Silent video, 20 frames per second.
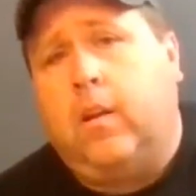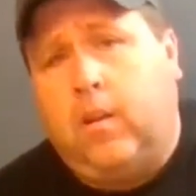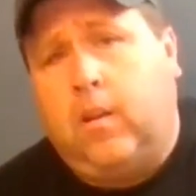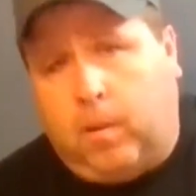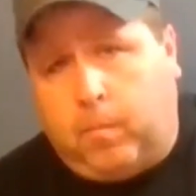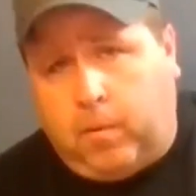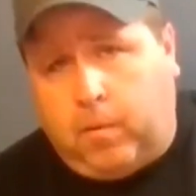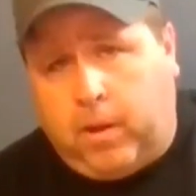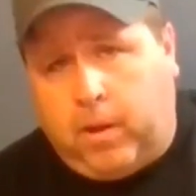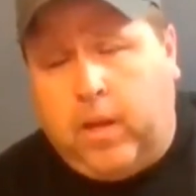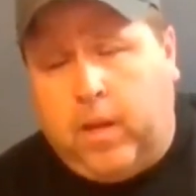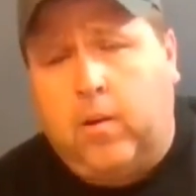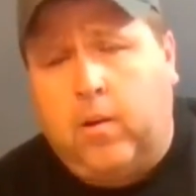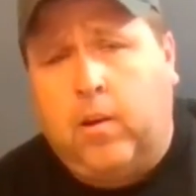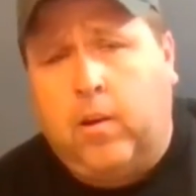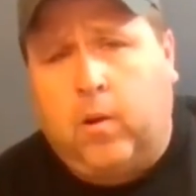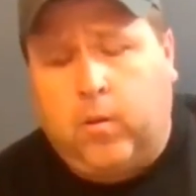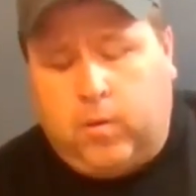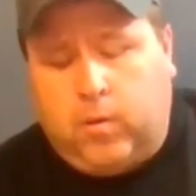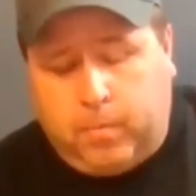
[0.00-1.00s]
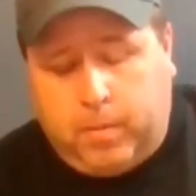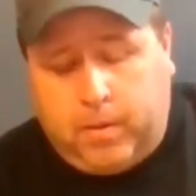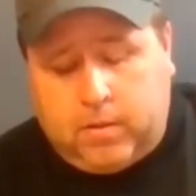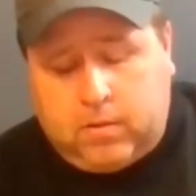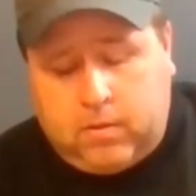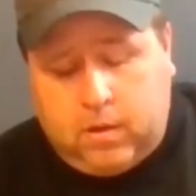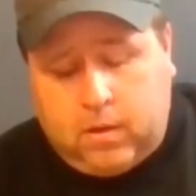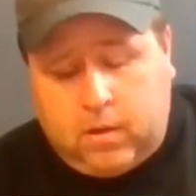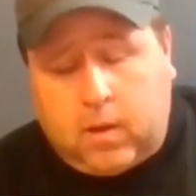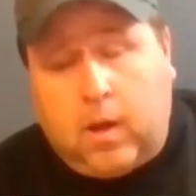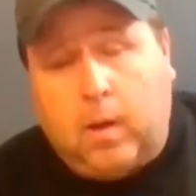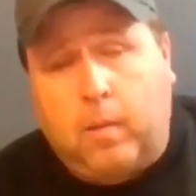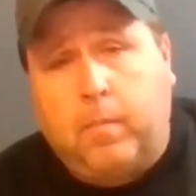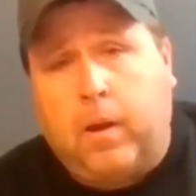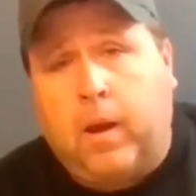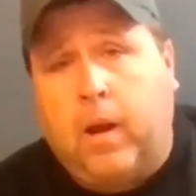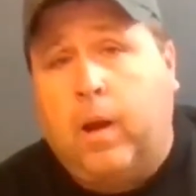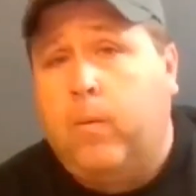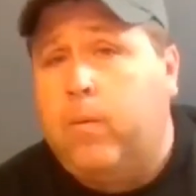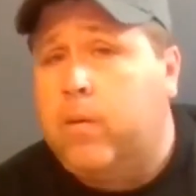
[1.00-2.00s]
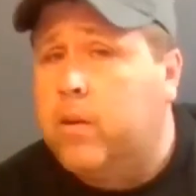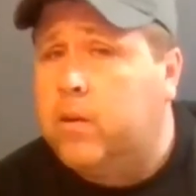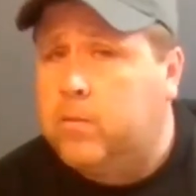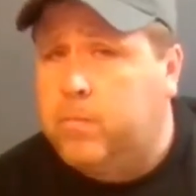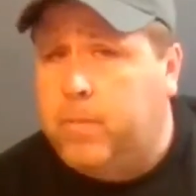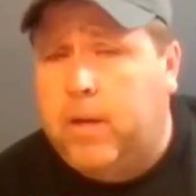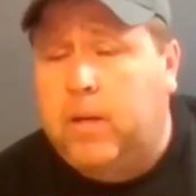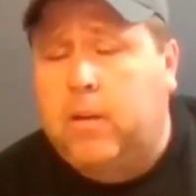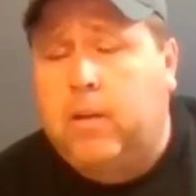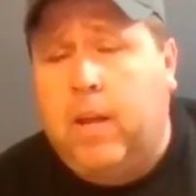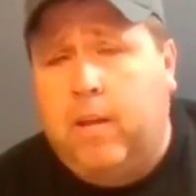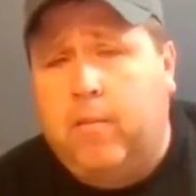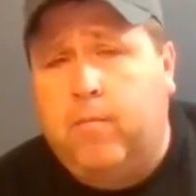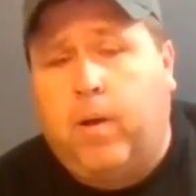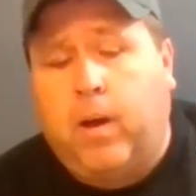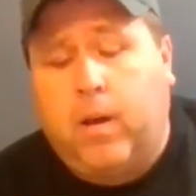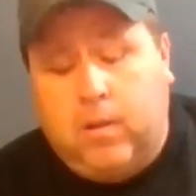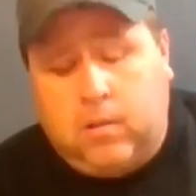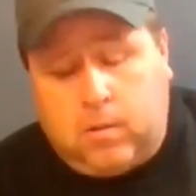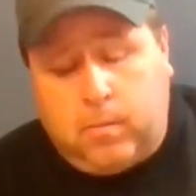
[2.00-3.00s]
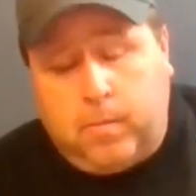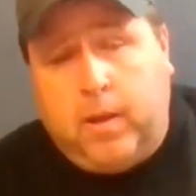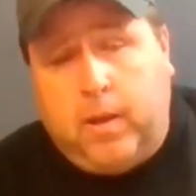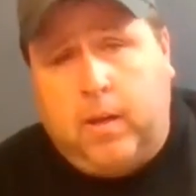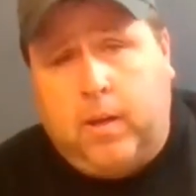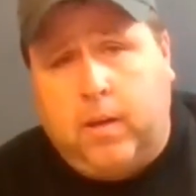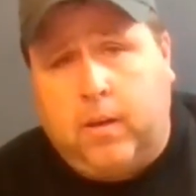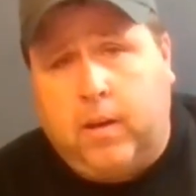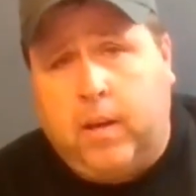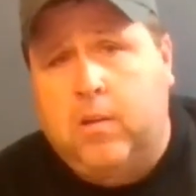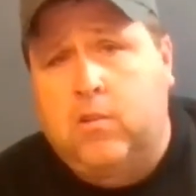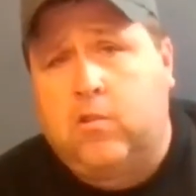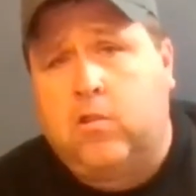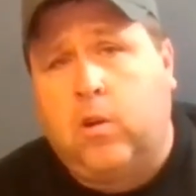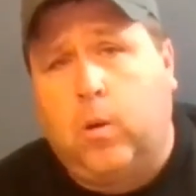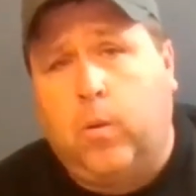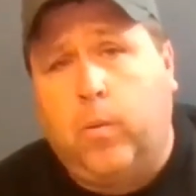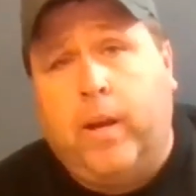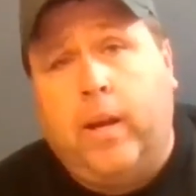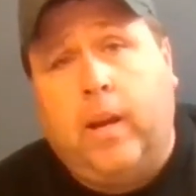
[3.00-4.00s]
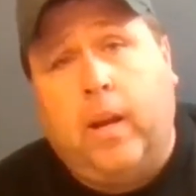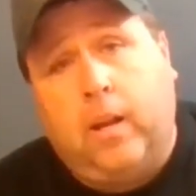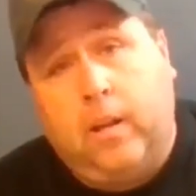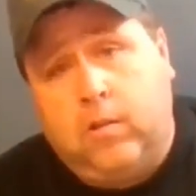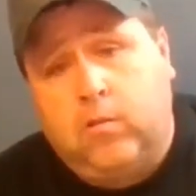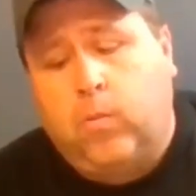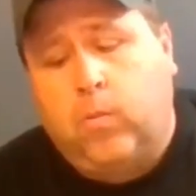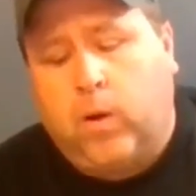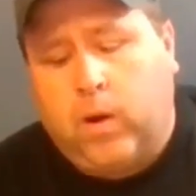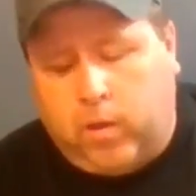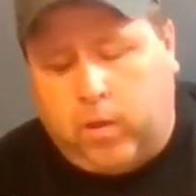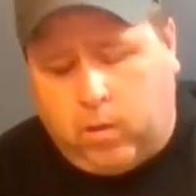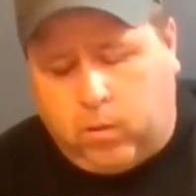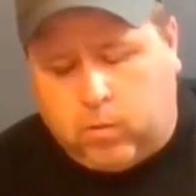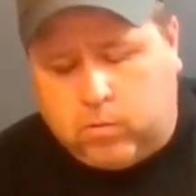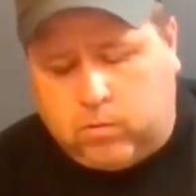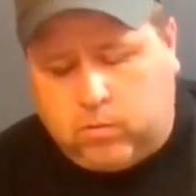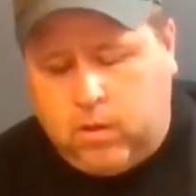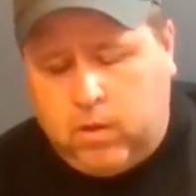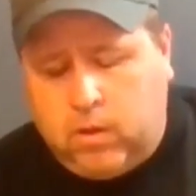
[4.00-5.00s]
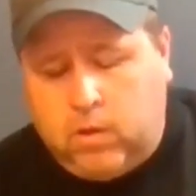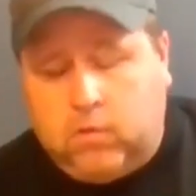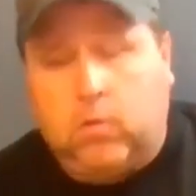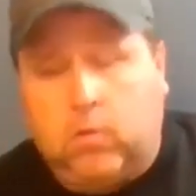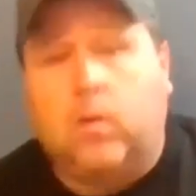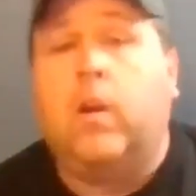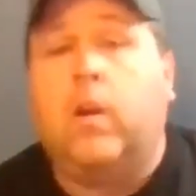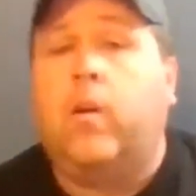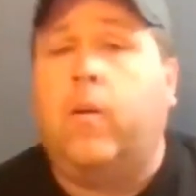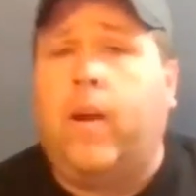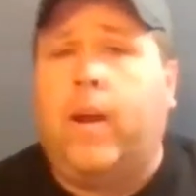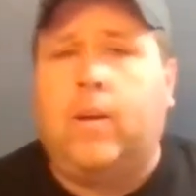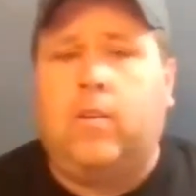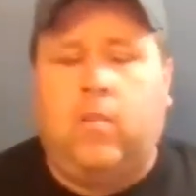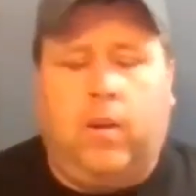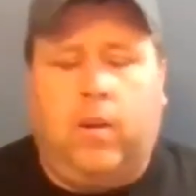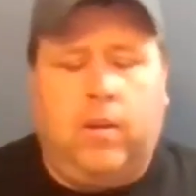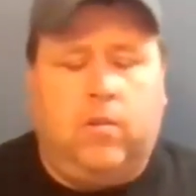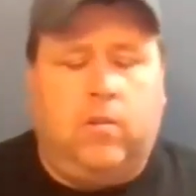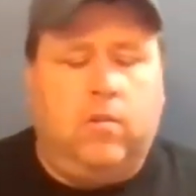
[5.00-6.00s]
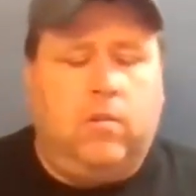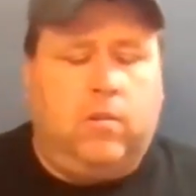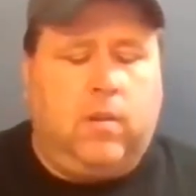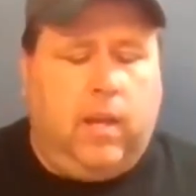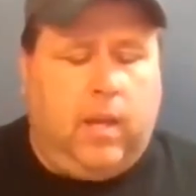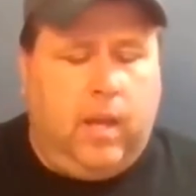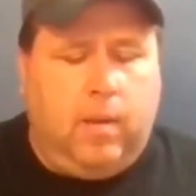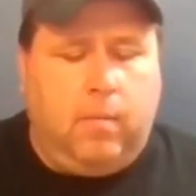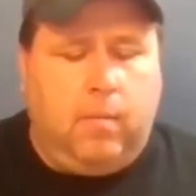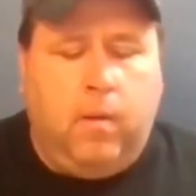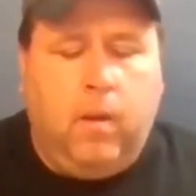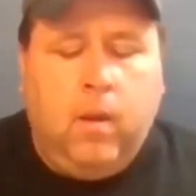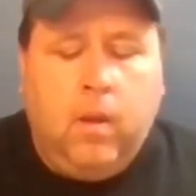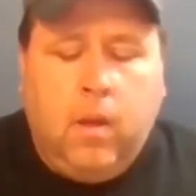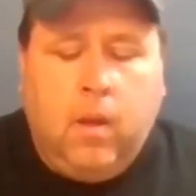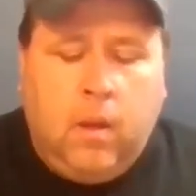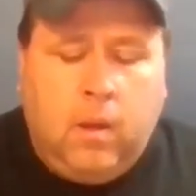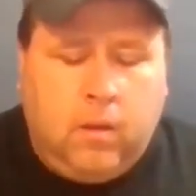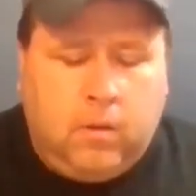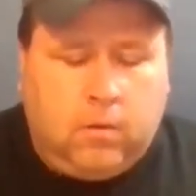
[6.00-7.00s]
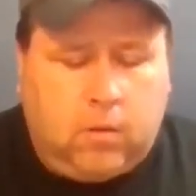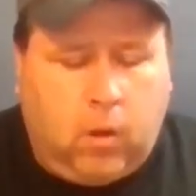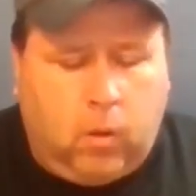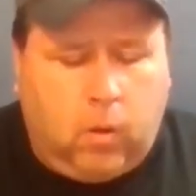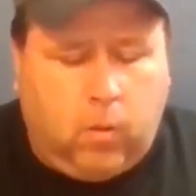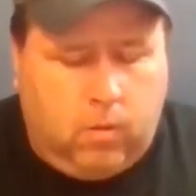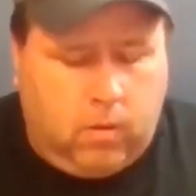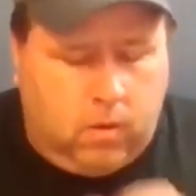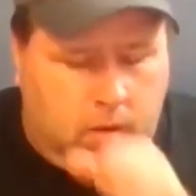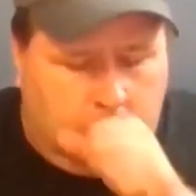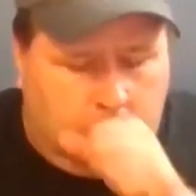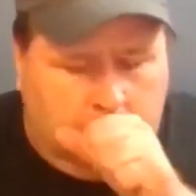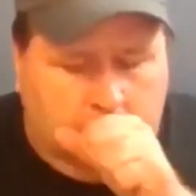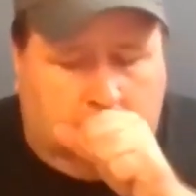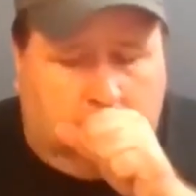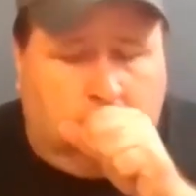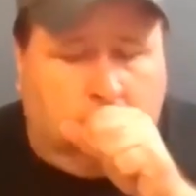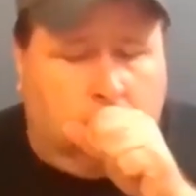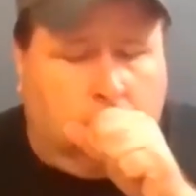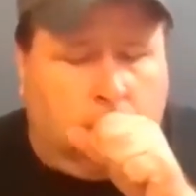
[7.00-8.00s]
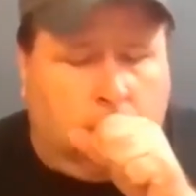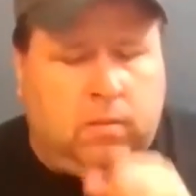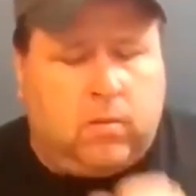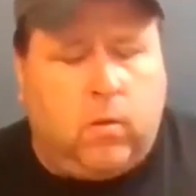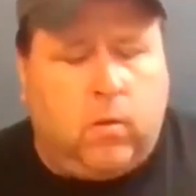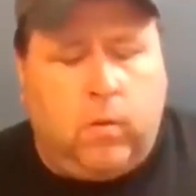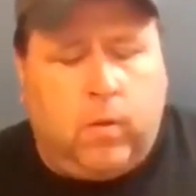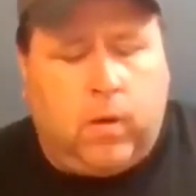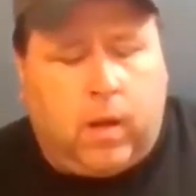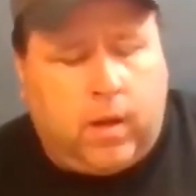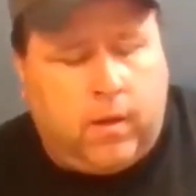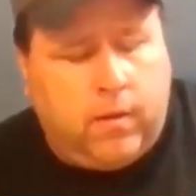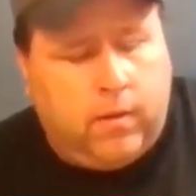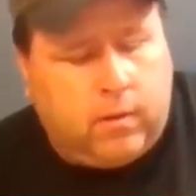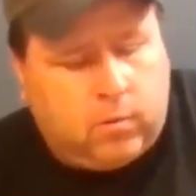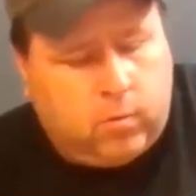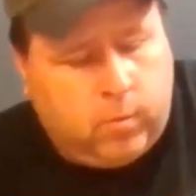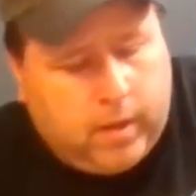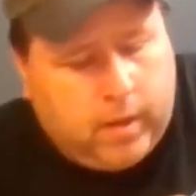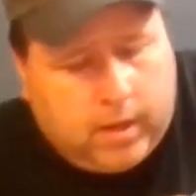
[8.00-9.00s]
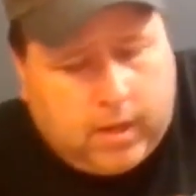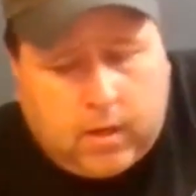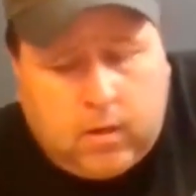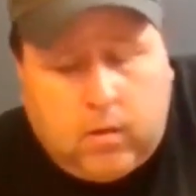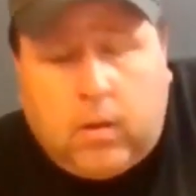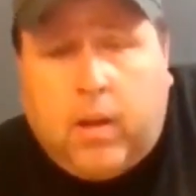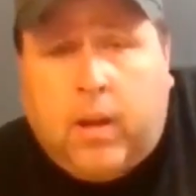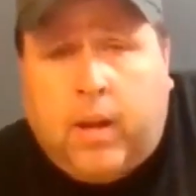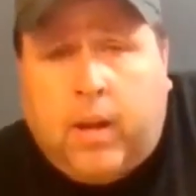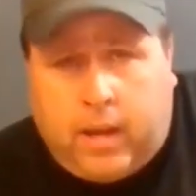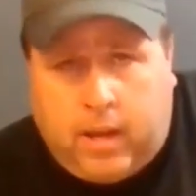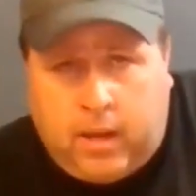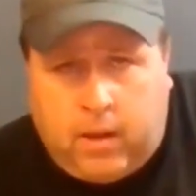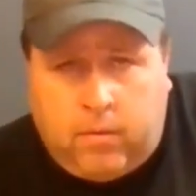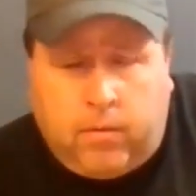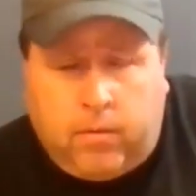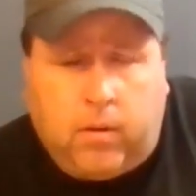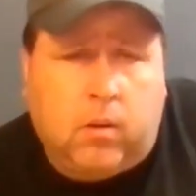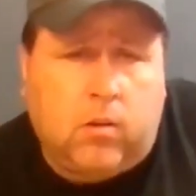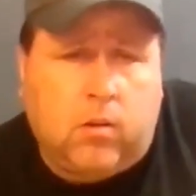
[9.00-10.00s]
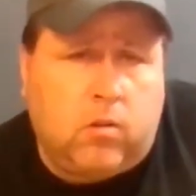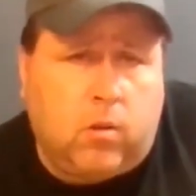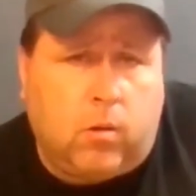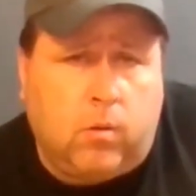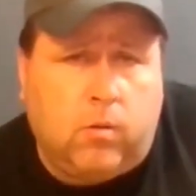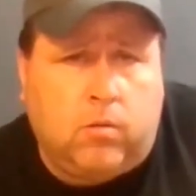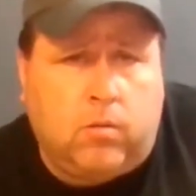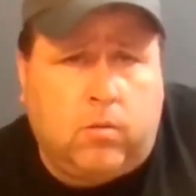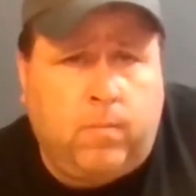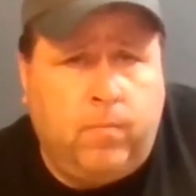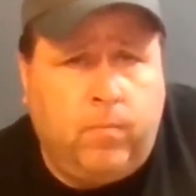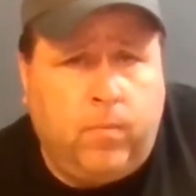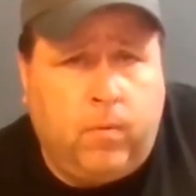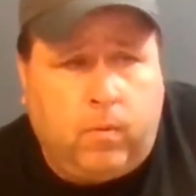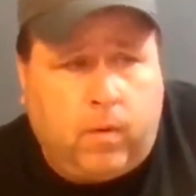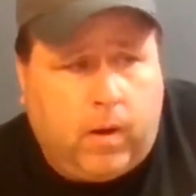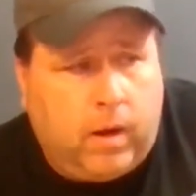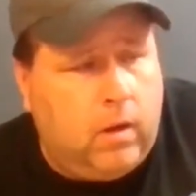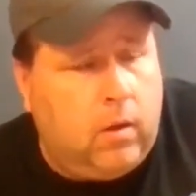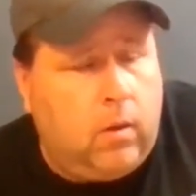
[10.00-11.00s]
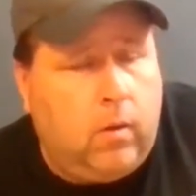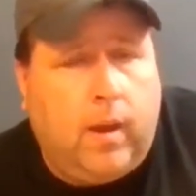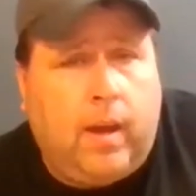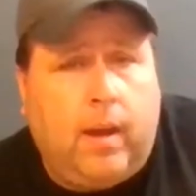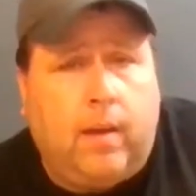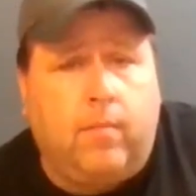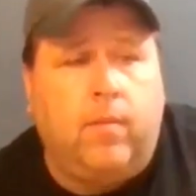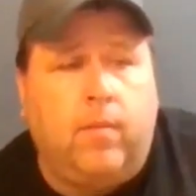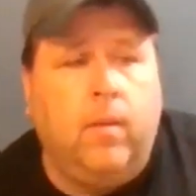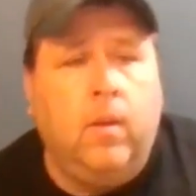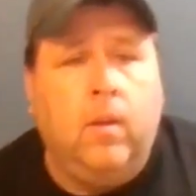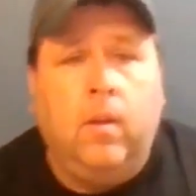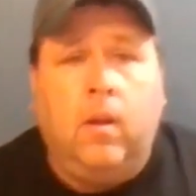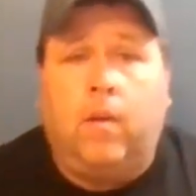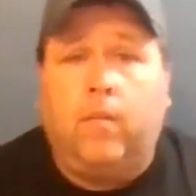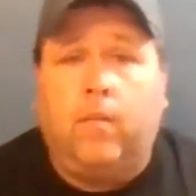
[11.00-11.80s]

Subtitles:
got a doubleheader down at the Piston Cup, and I would expect Dave Moss to be in contention to win at least one of those. So congratulations to him. So what's going on this weekend? You got a handful of shows, right? You have,